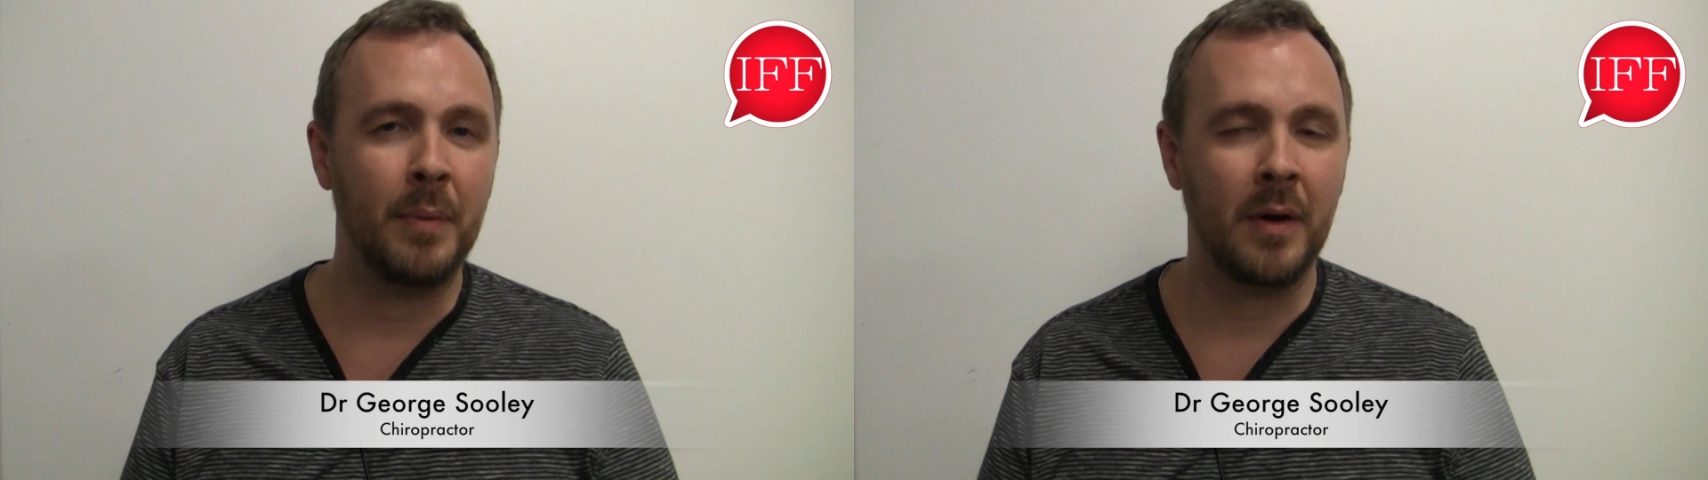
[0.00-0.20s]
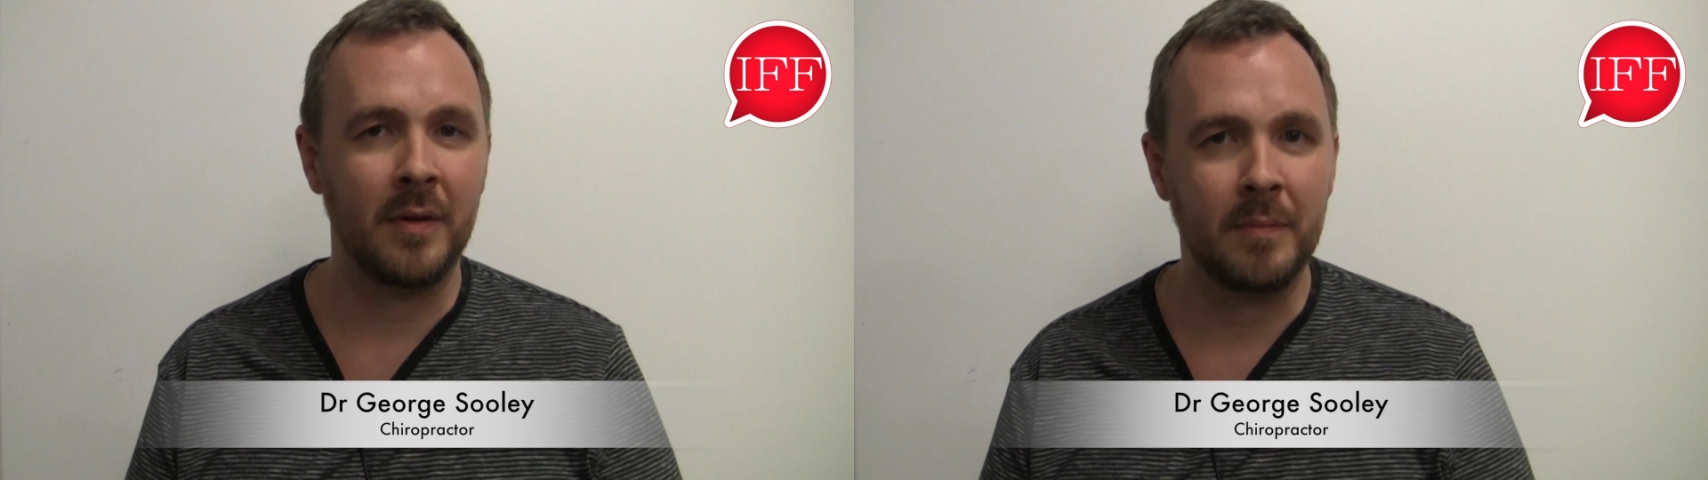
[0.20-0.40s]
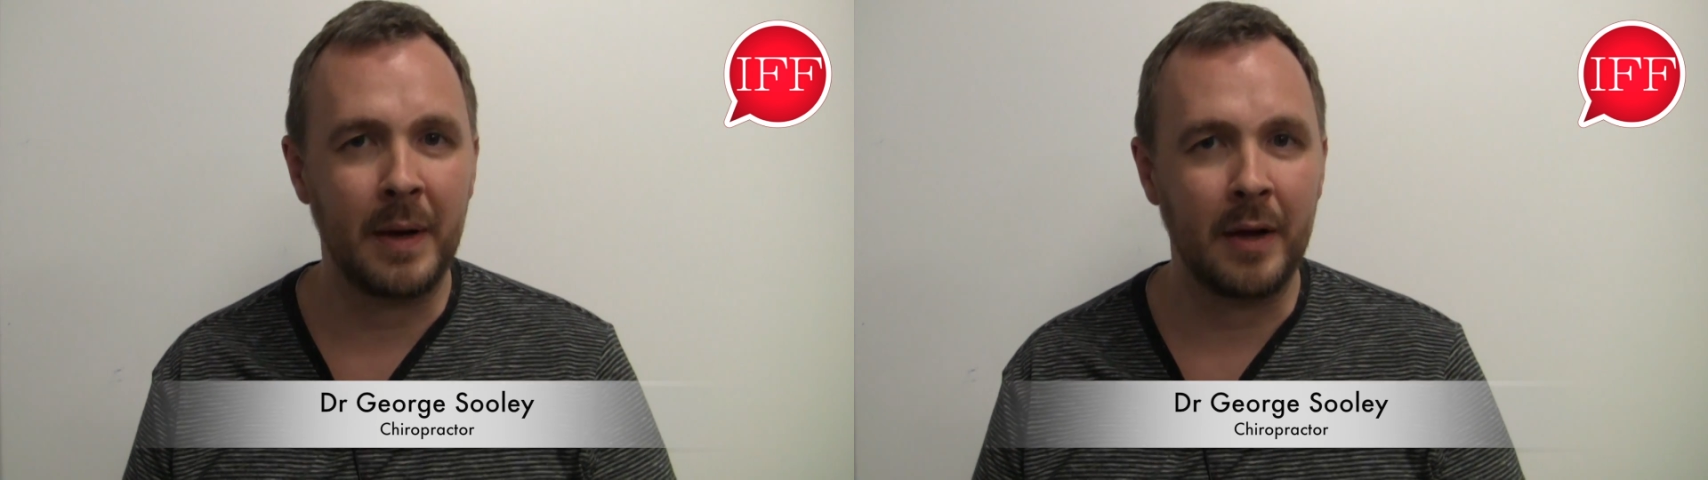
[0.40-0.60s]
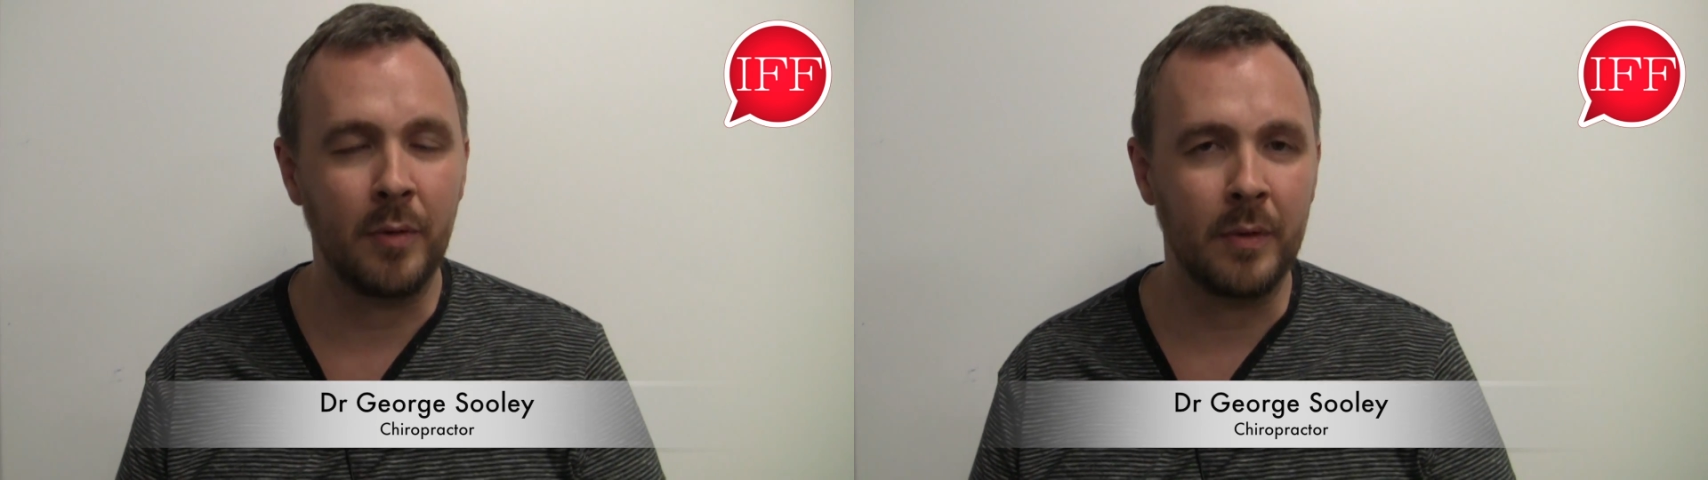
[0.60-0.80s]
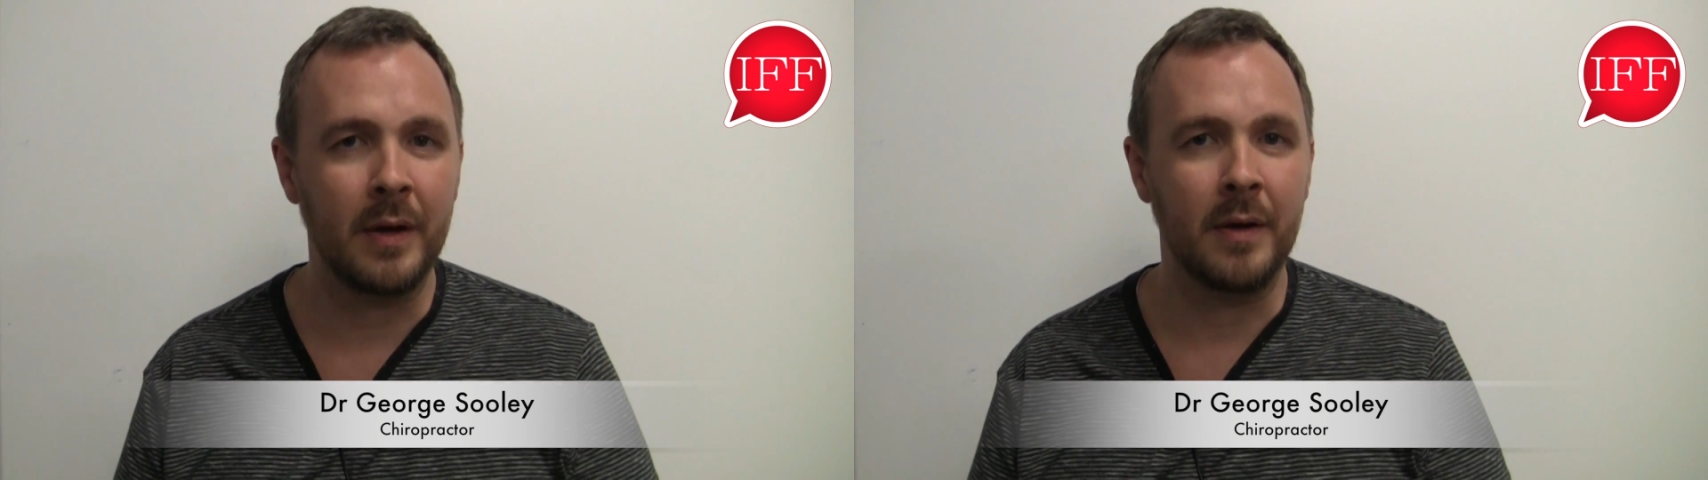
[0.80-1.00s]
part of my
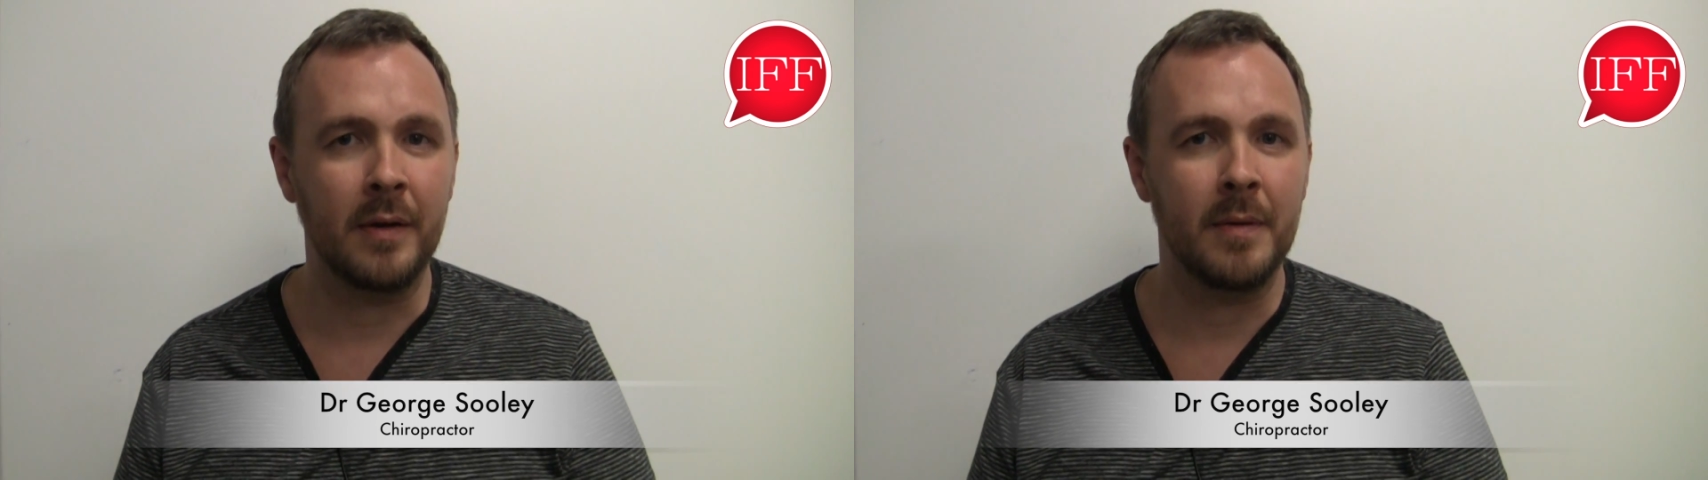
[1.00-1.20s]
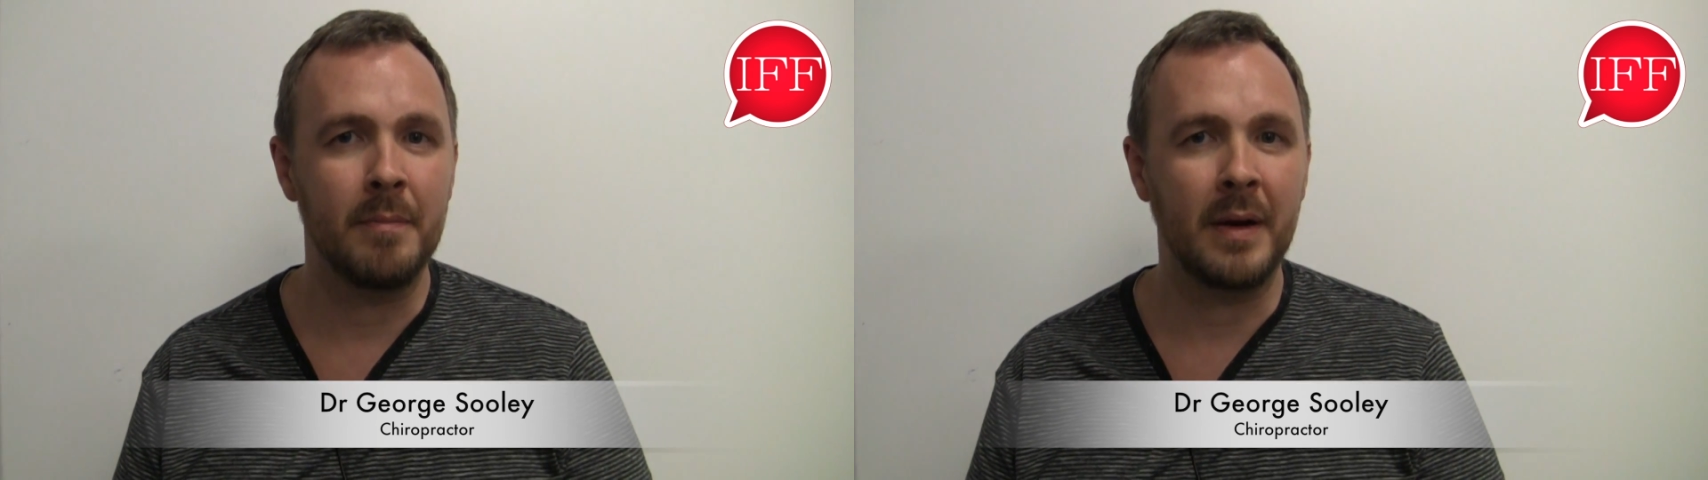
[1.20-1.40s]
career,